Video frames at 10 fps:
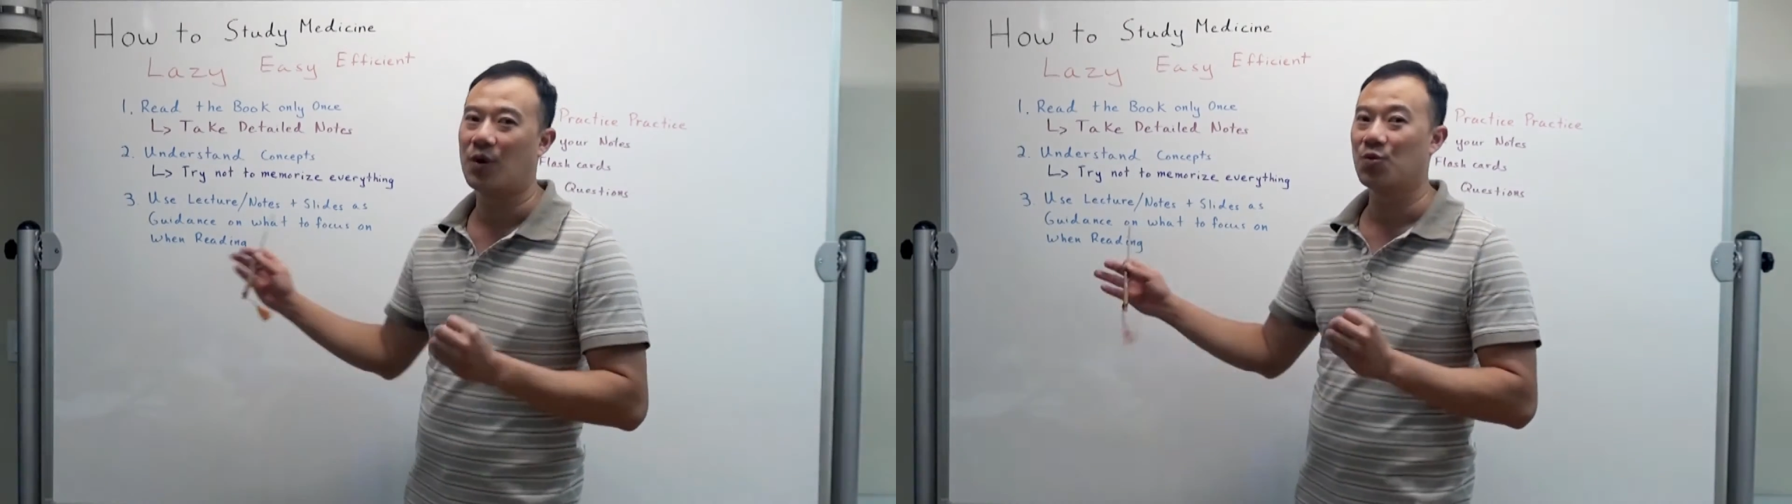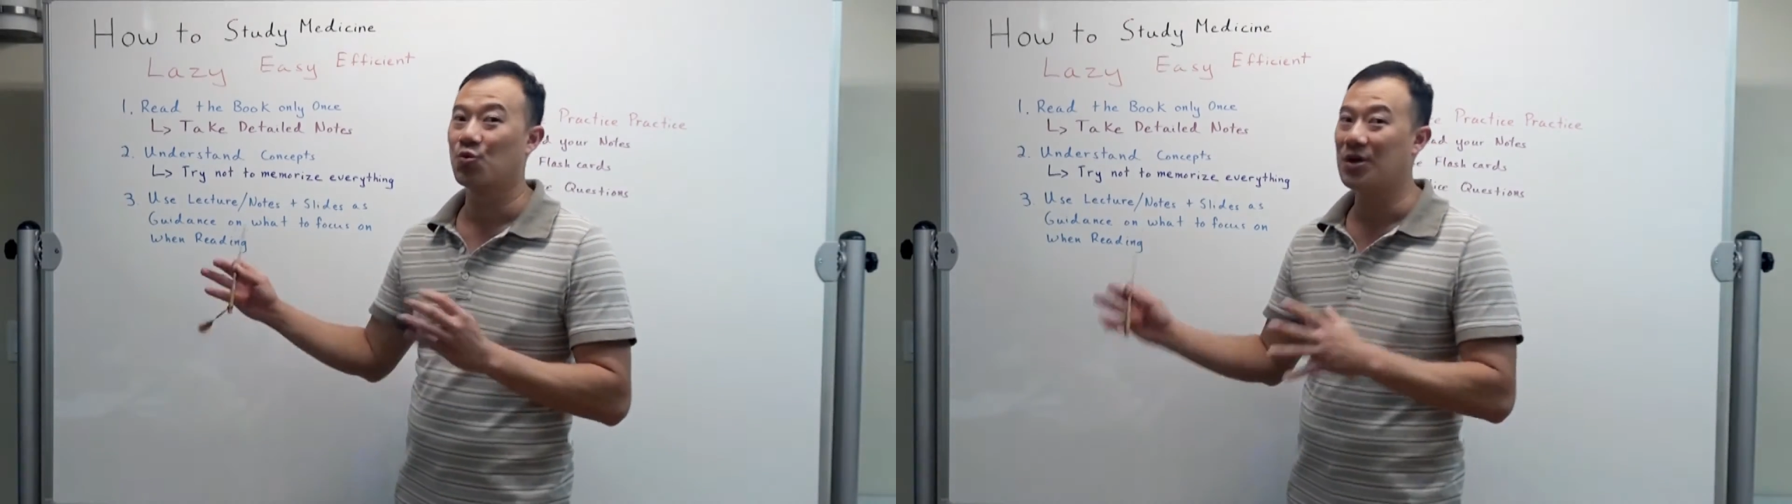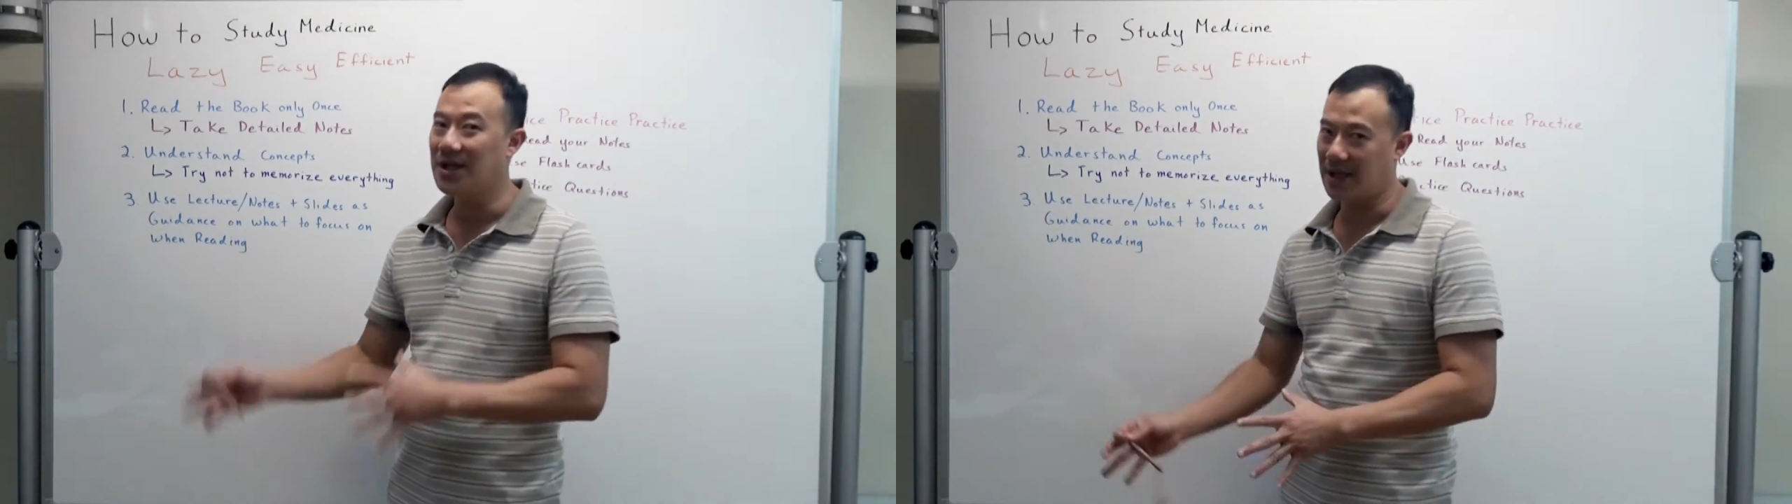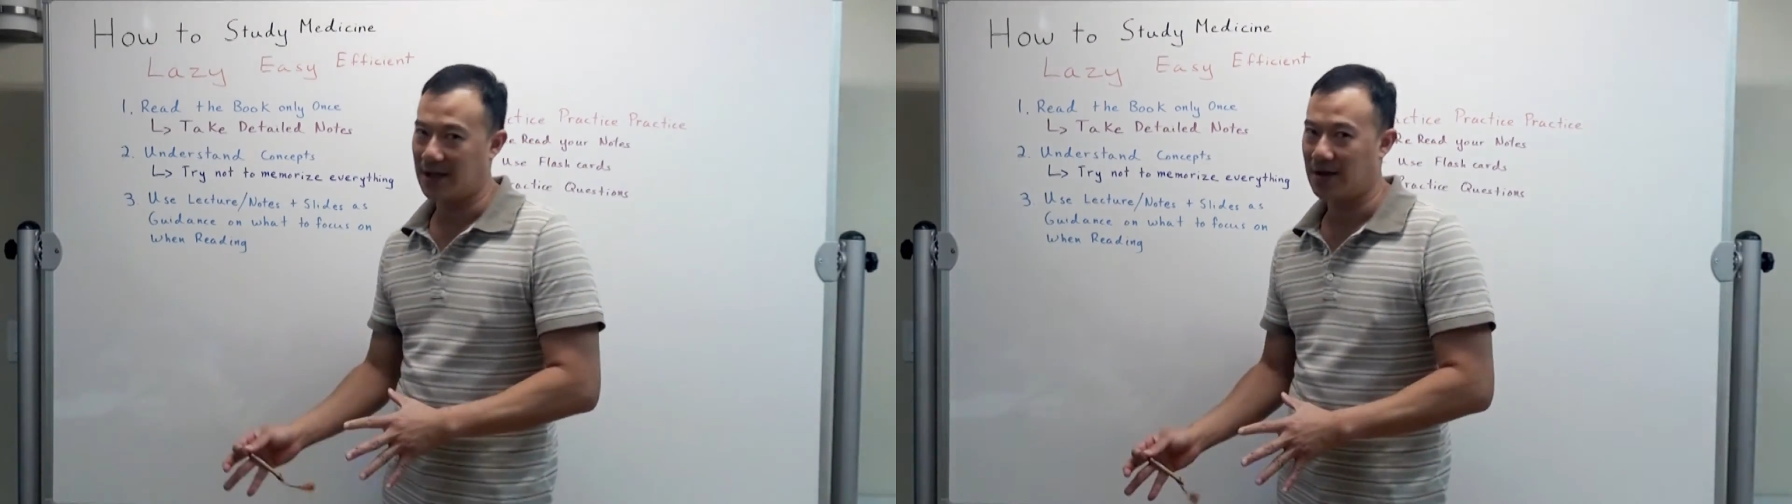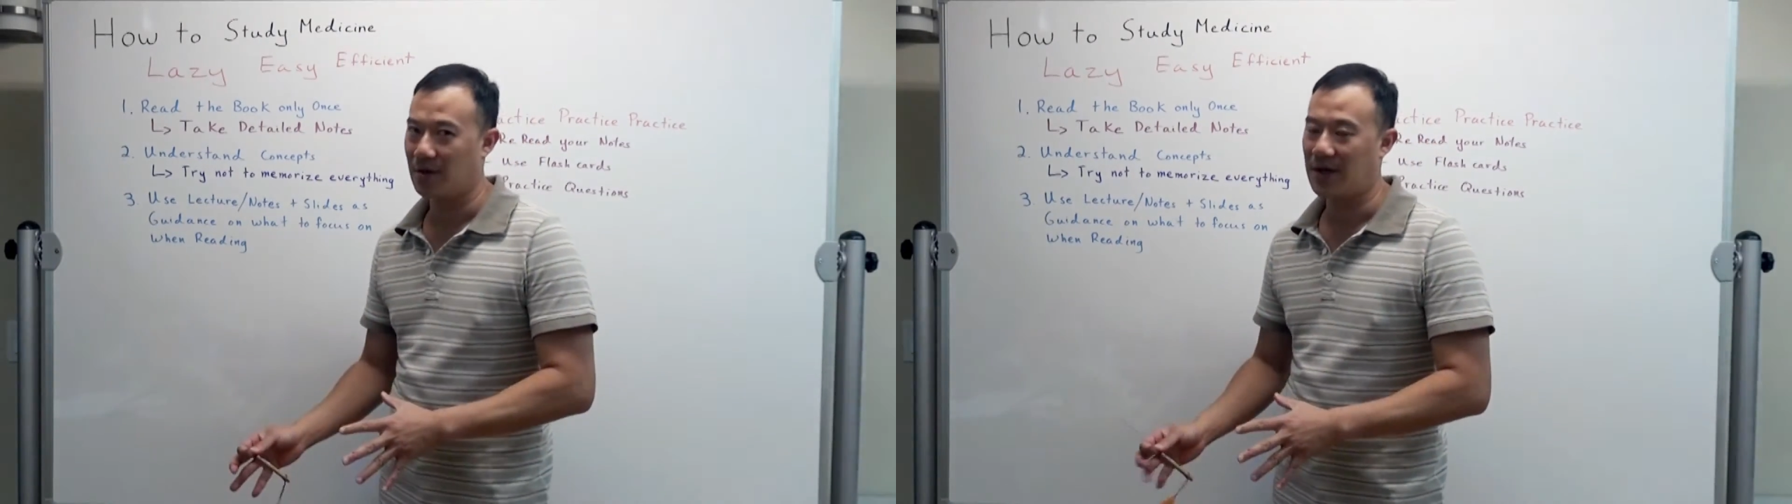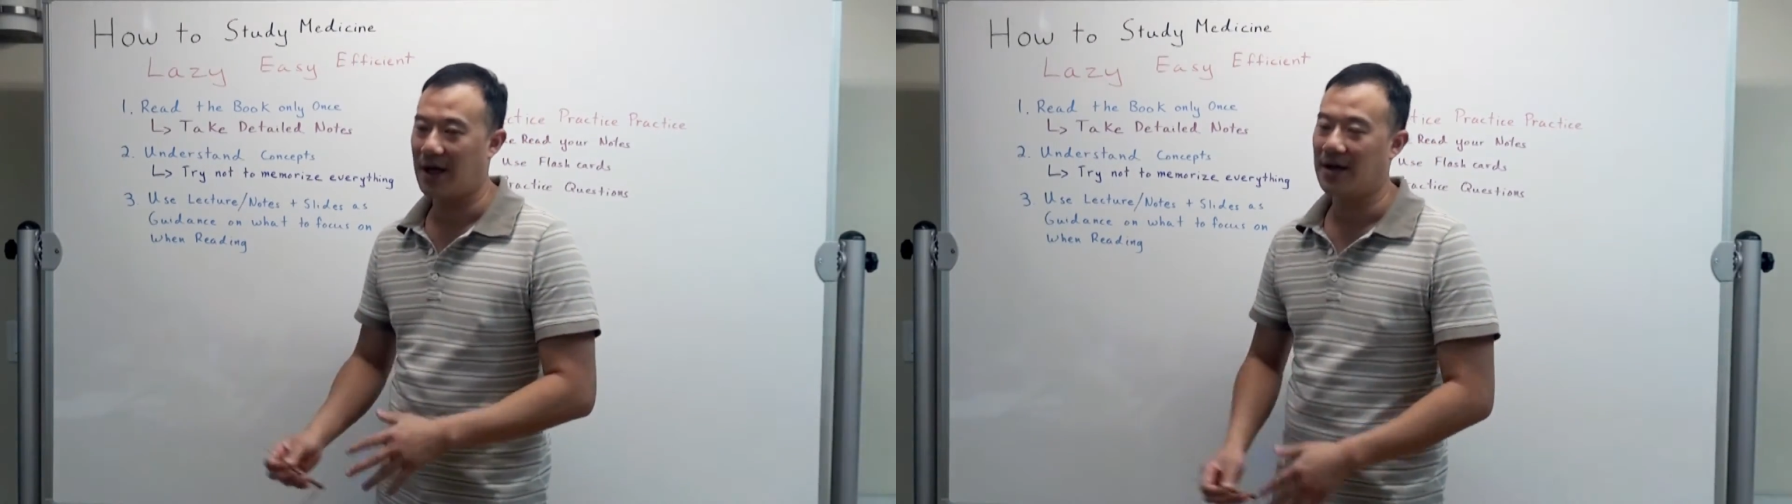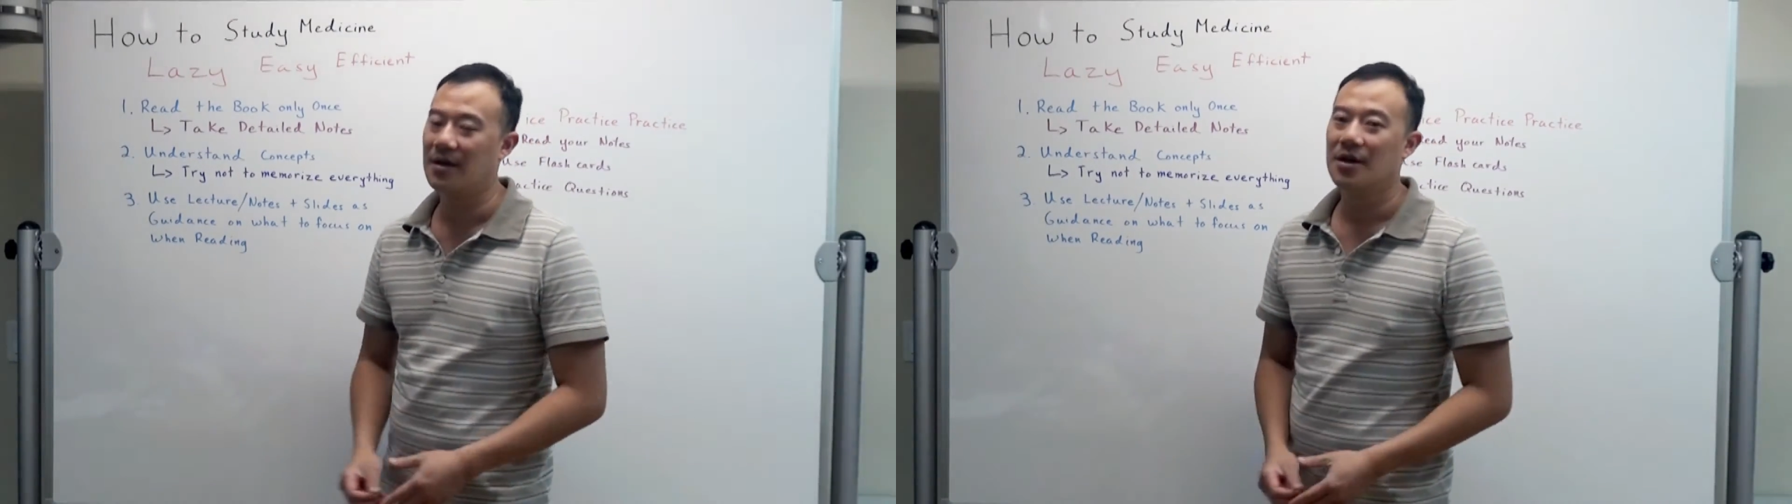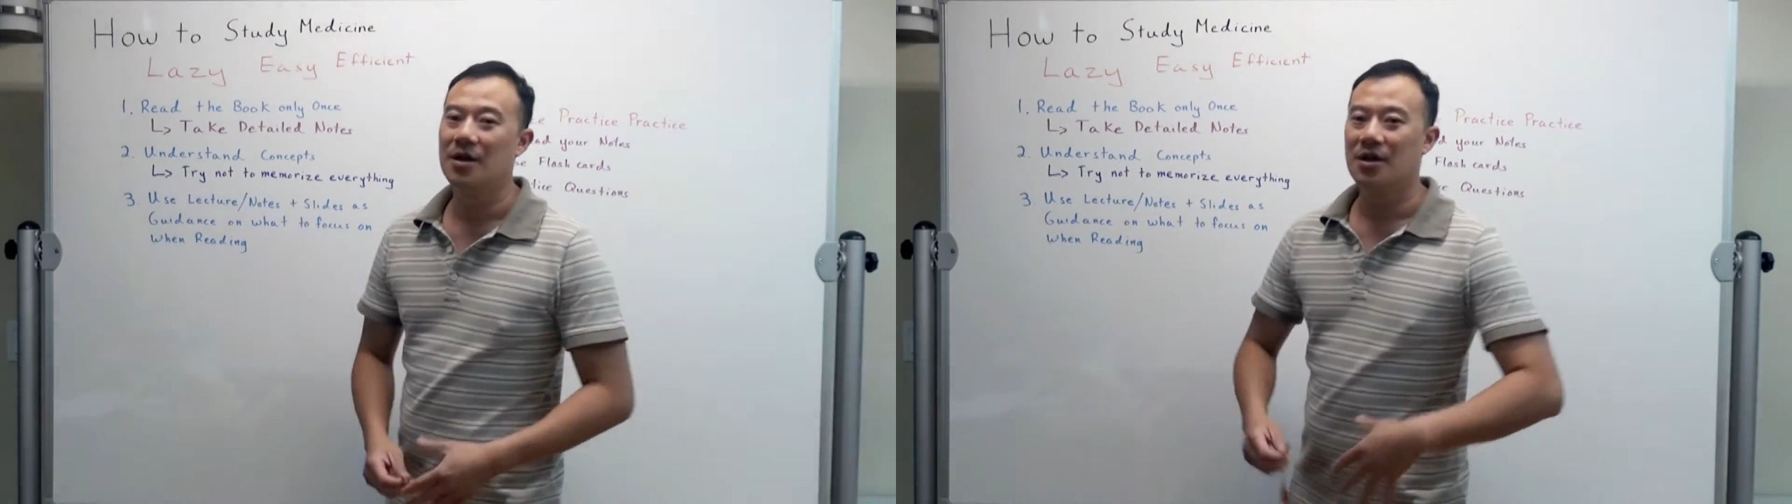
when reading, okay?